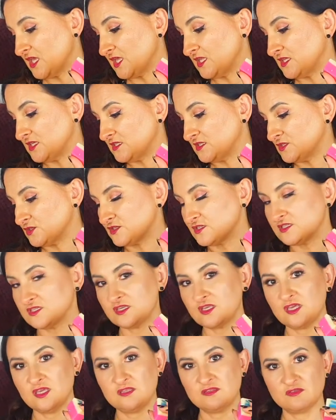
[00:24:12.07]
and
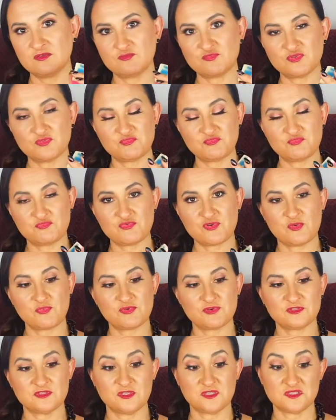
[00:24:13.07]
intoxicating
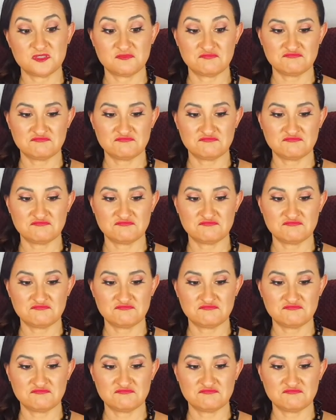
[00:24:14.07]
properties.